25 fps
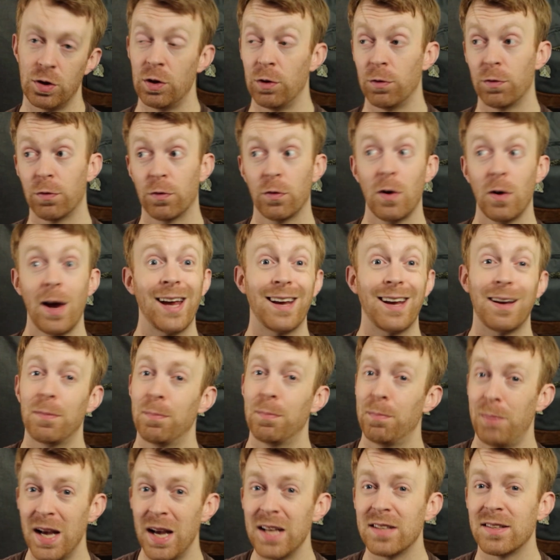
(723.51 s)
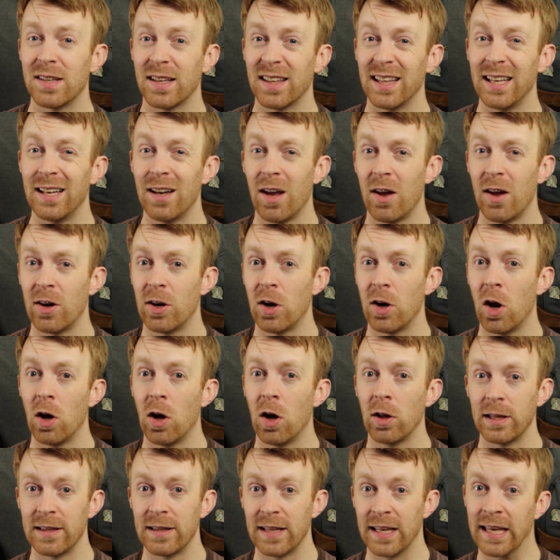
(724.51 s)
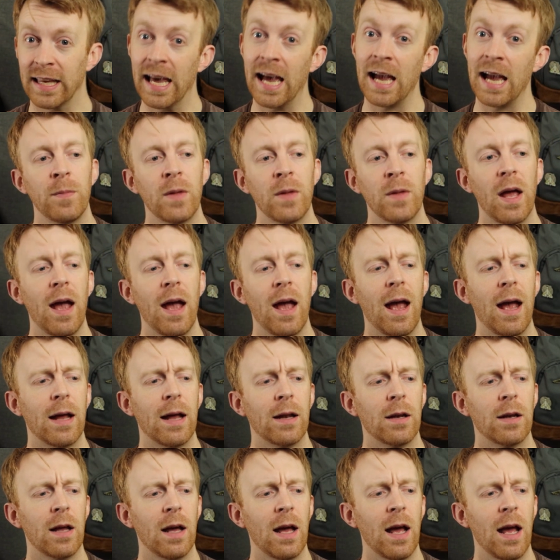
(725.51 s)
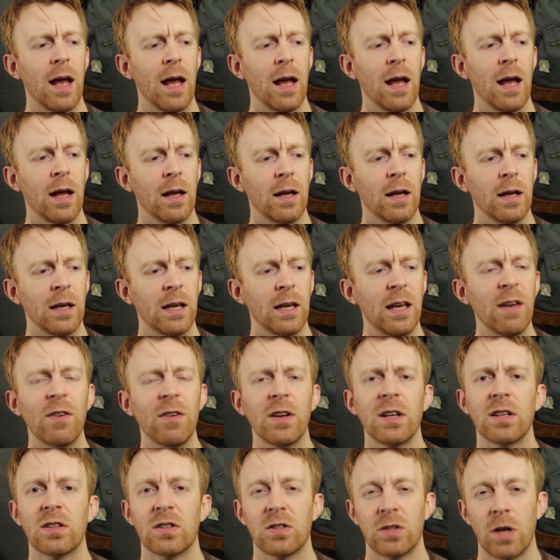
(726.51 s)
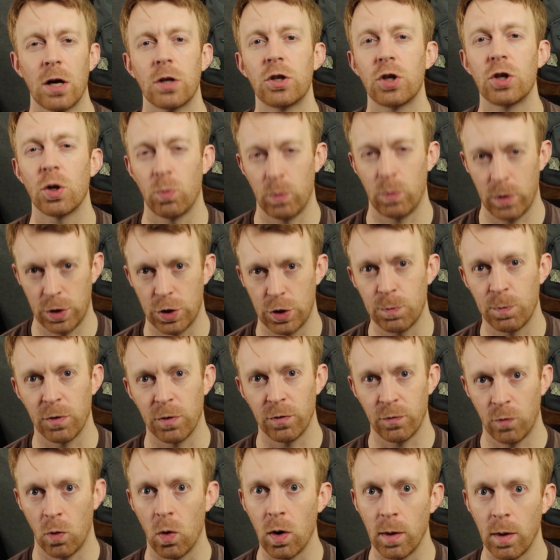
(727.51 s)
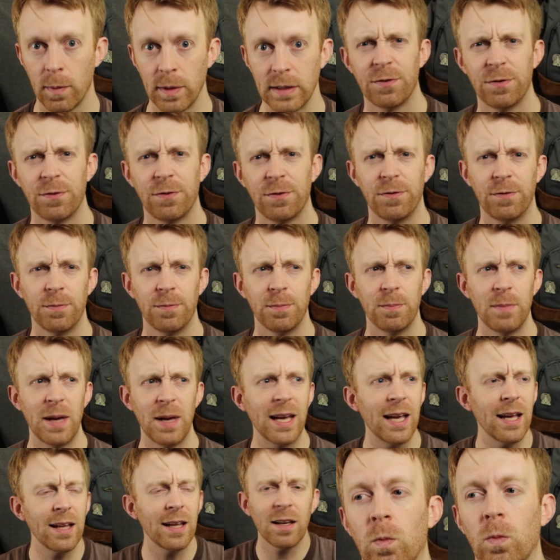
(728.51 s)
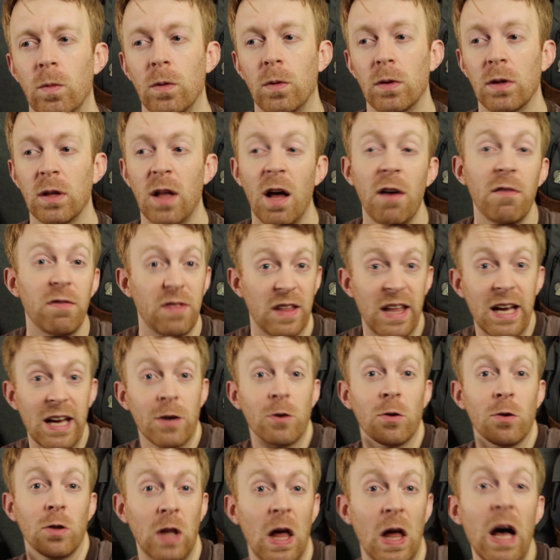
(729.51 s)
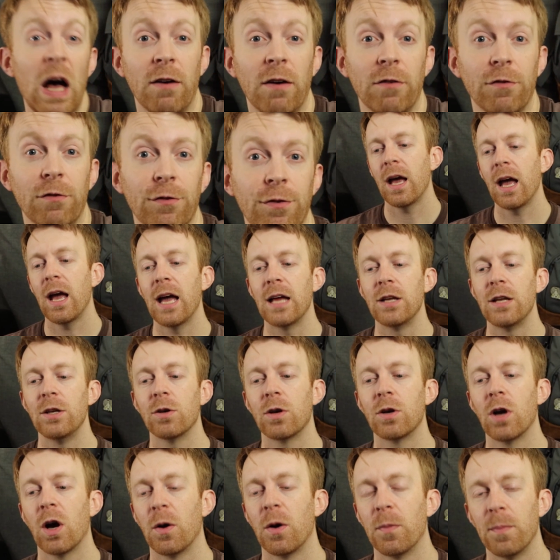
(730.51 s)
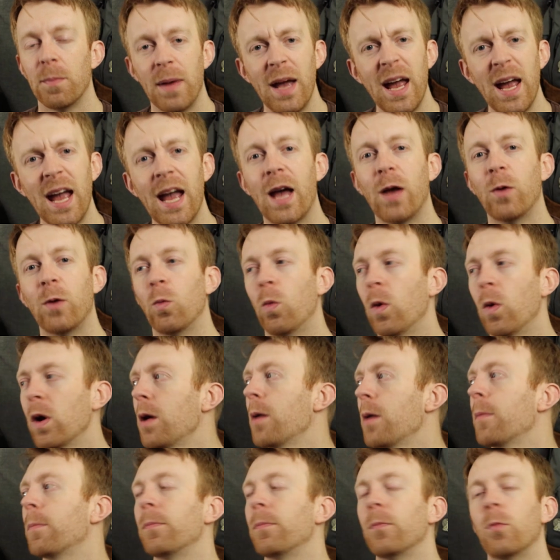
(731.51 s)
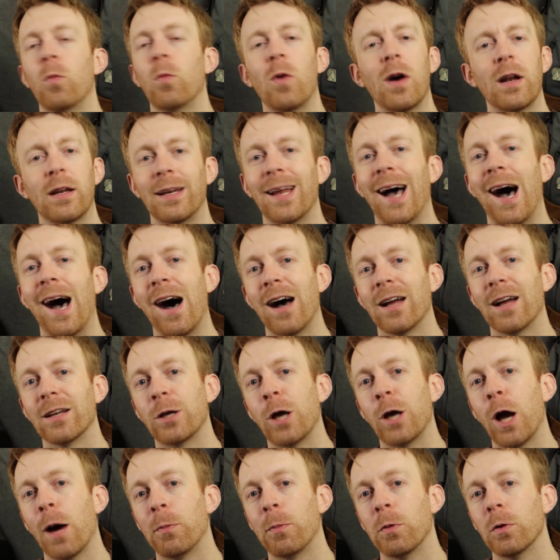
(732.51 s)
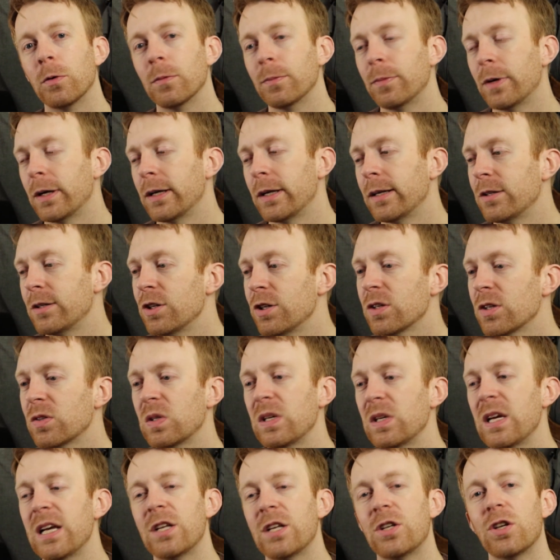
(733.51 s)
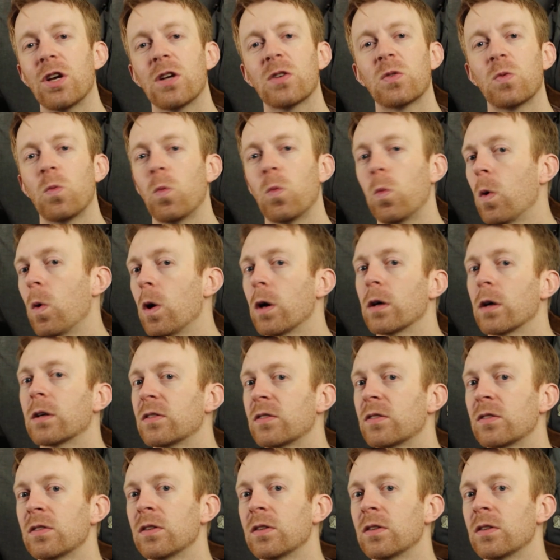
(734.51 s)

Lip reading: Frank, basically none at all in the game. And giving such a rich performance, making us love their love. And you go, man, what an odd couple, but it just works.